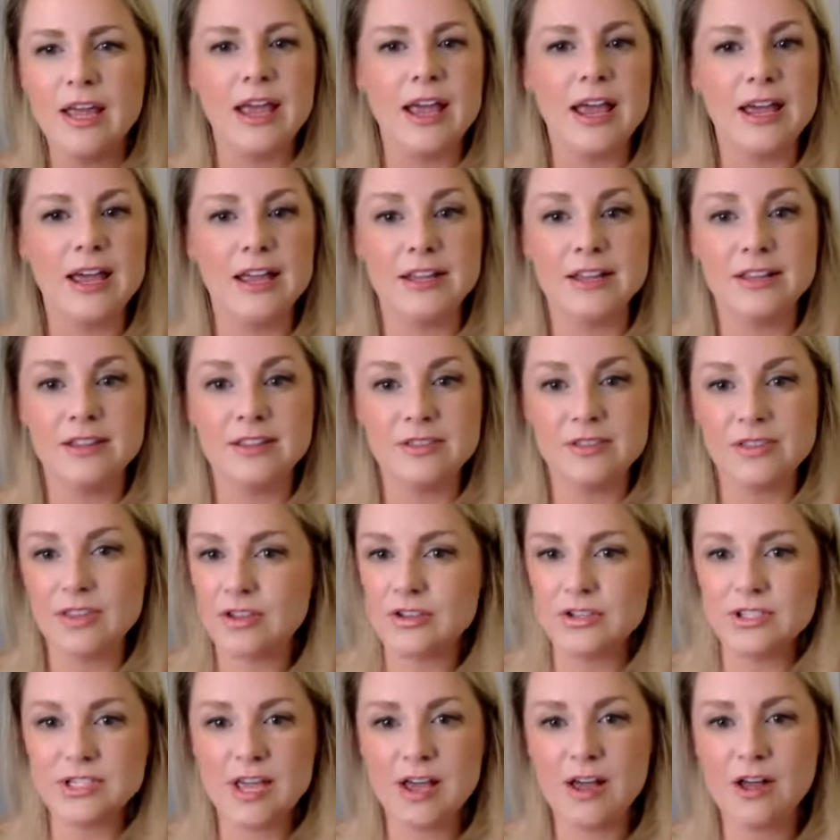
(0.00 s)
And
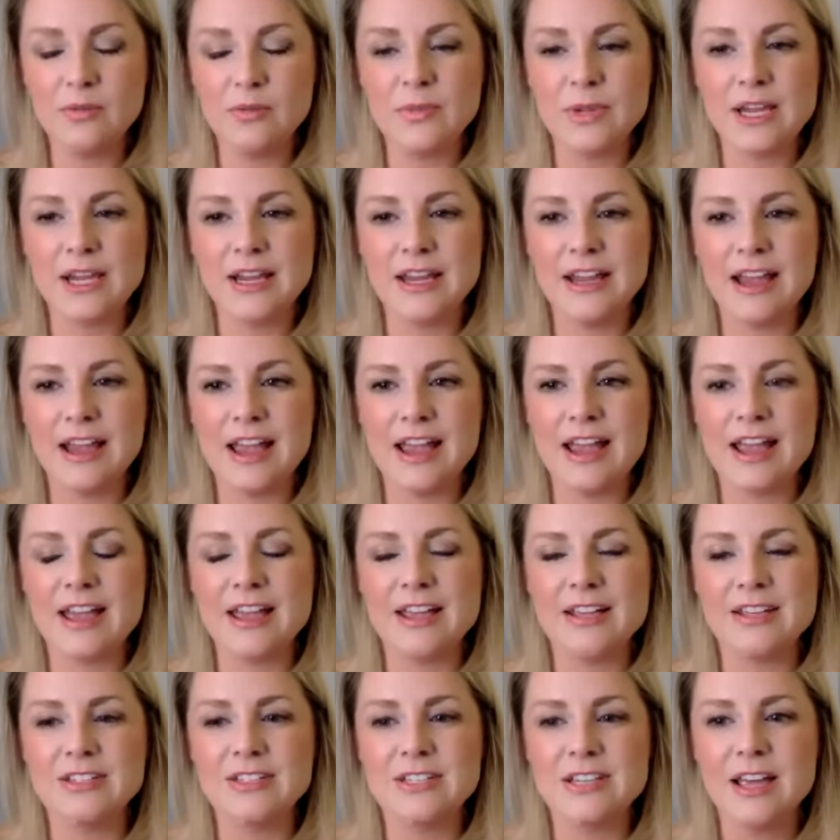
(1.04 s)
they'll tell me.
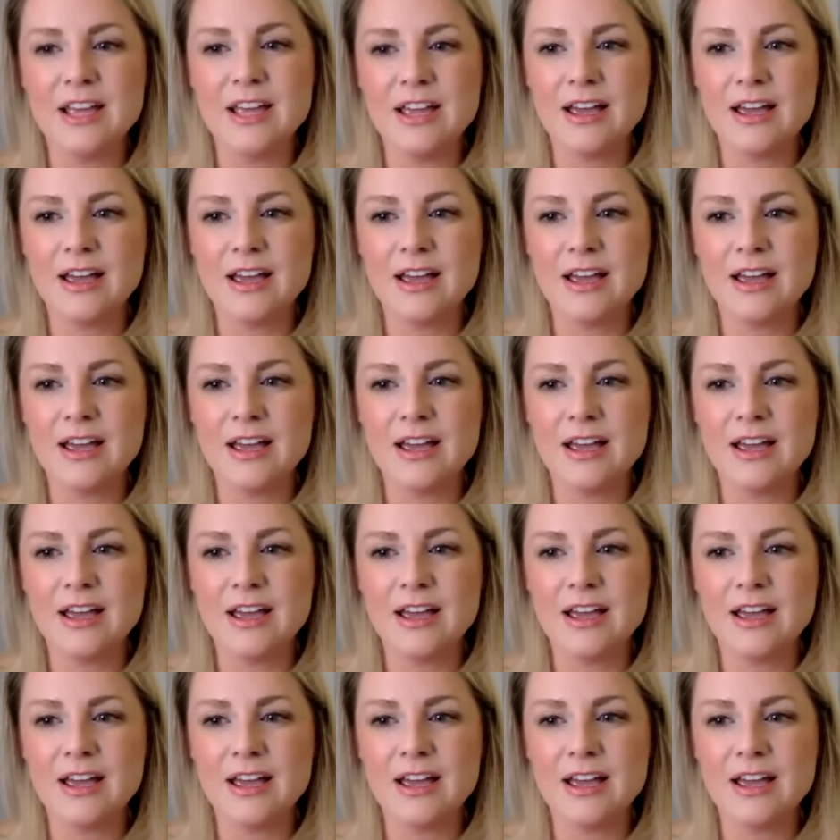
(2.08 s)
And